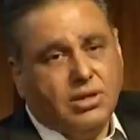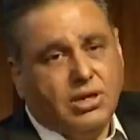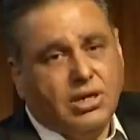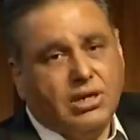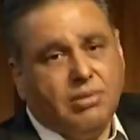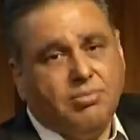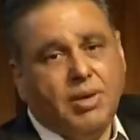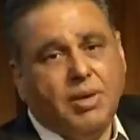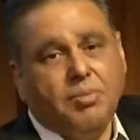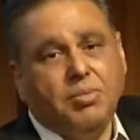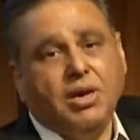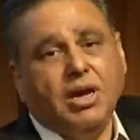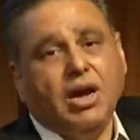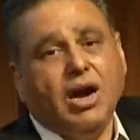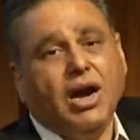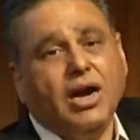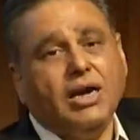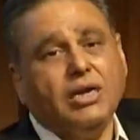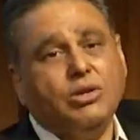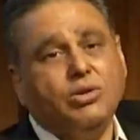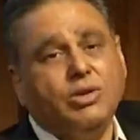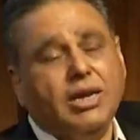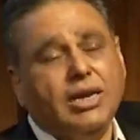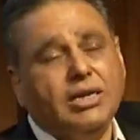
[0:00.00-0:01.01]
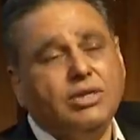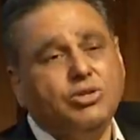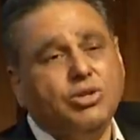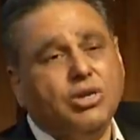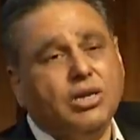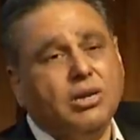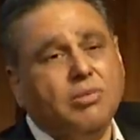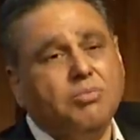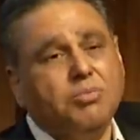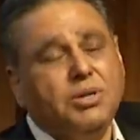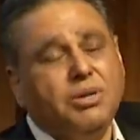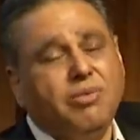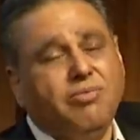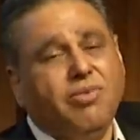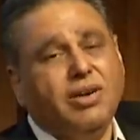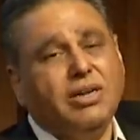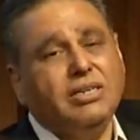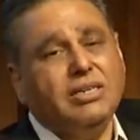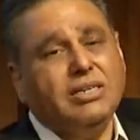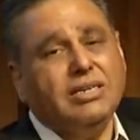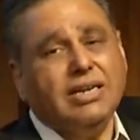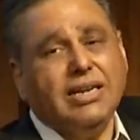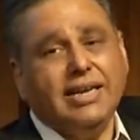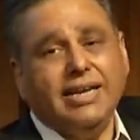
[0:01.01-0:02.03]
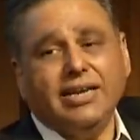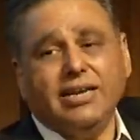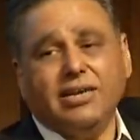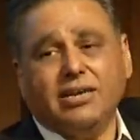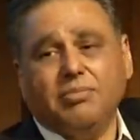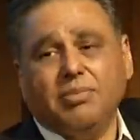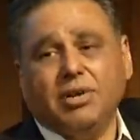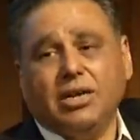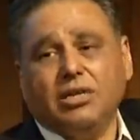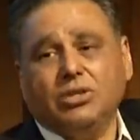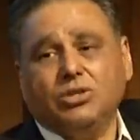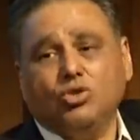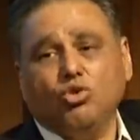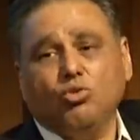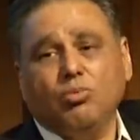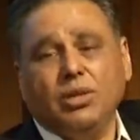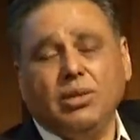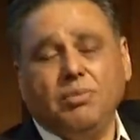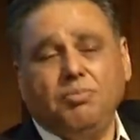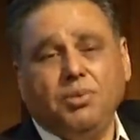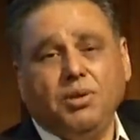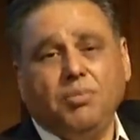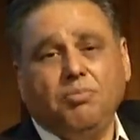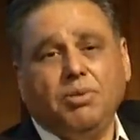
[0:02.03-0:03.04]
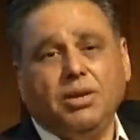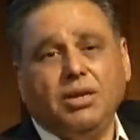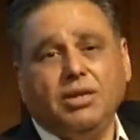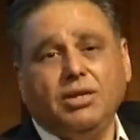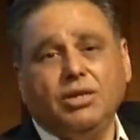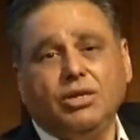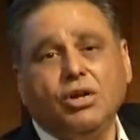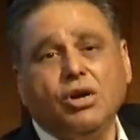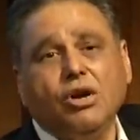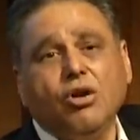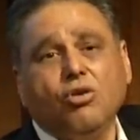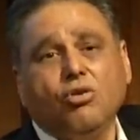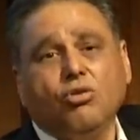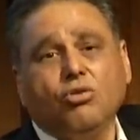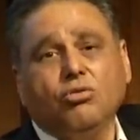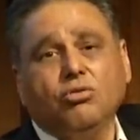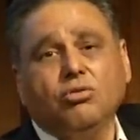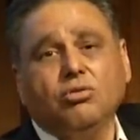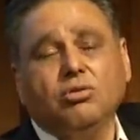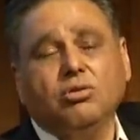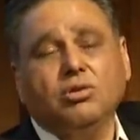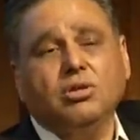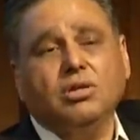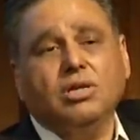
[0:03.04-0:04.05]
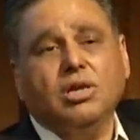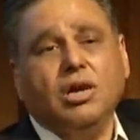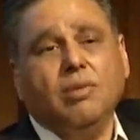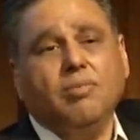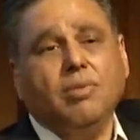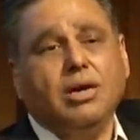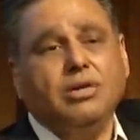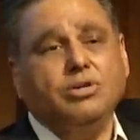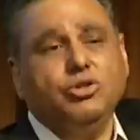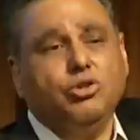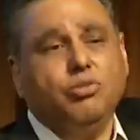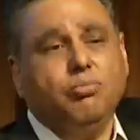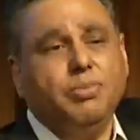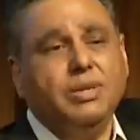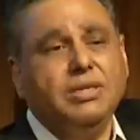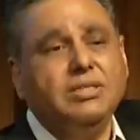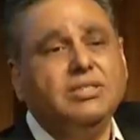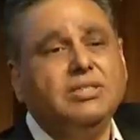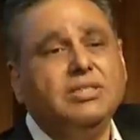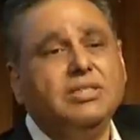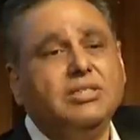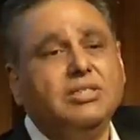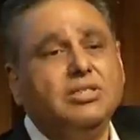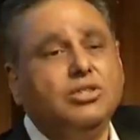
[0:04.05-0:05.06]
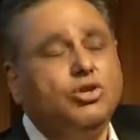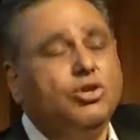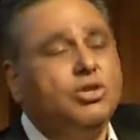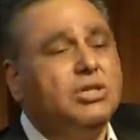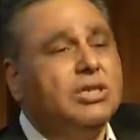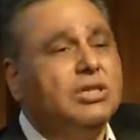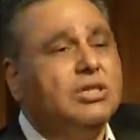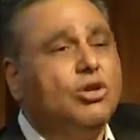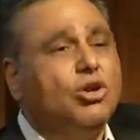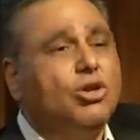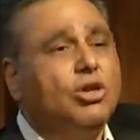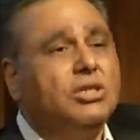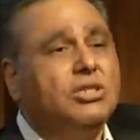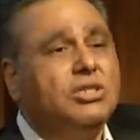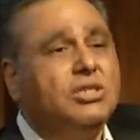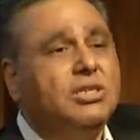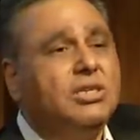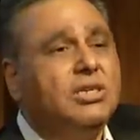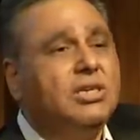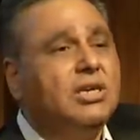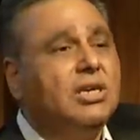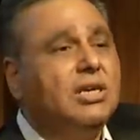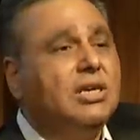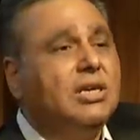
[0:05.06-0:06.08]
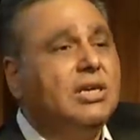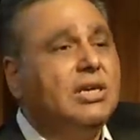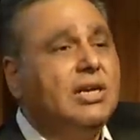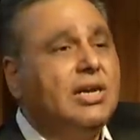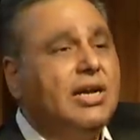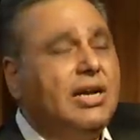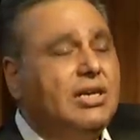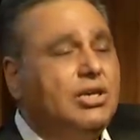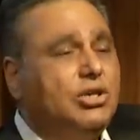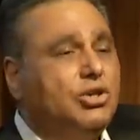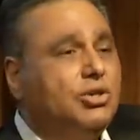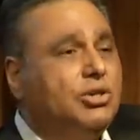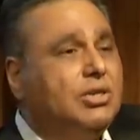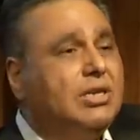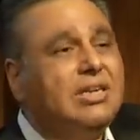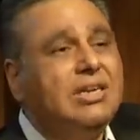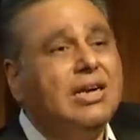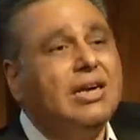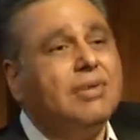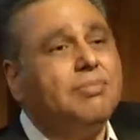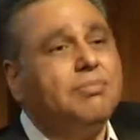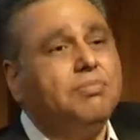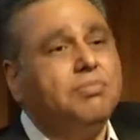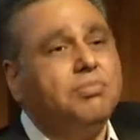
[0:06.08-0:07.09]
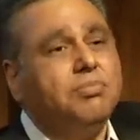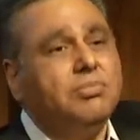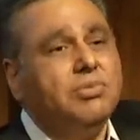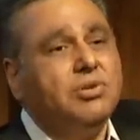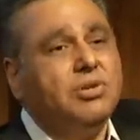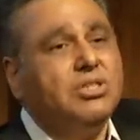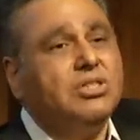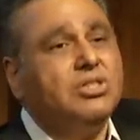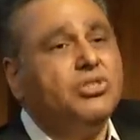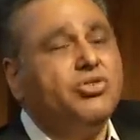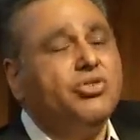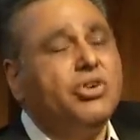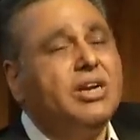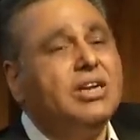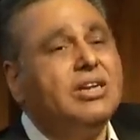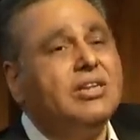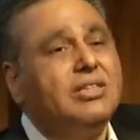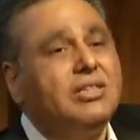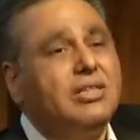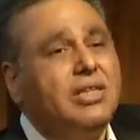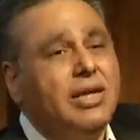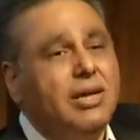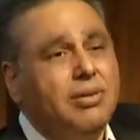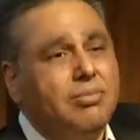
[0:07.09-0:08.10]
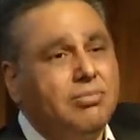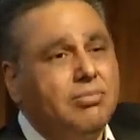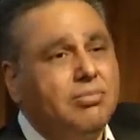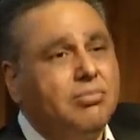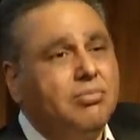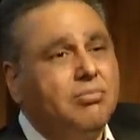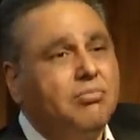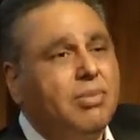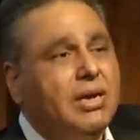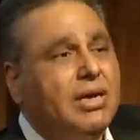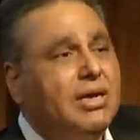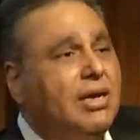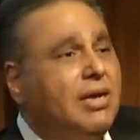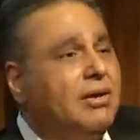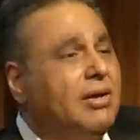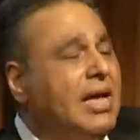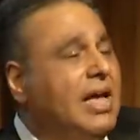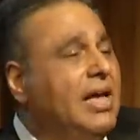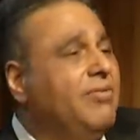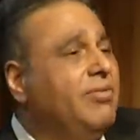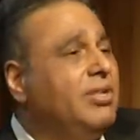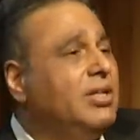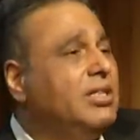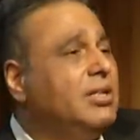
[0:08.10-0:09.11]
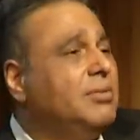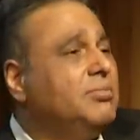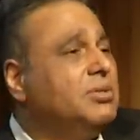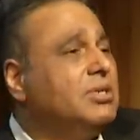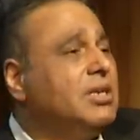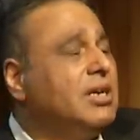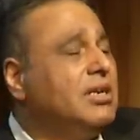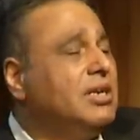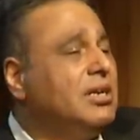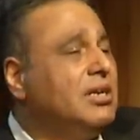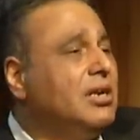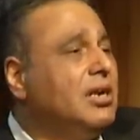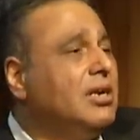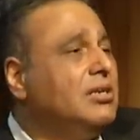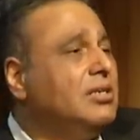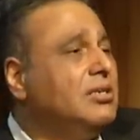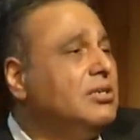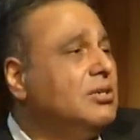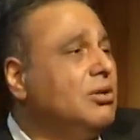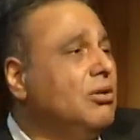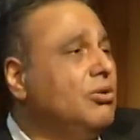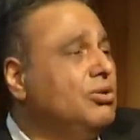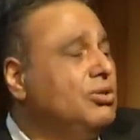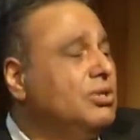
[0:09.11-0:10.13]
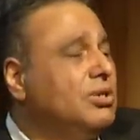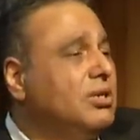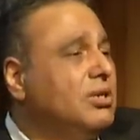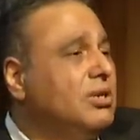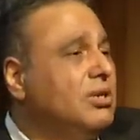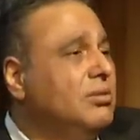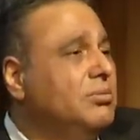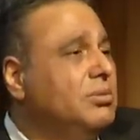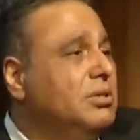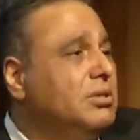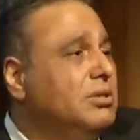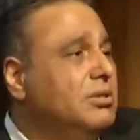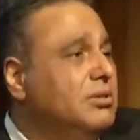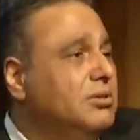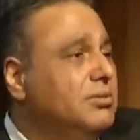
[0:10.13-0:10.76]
it may be hard to get your company funded later because too many people know about your business, your technology, and you did not restrict them by having them sign a non-disclosure agreement.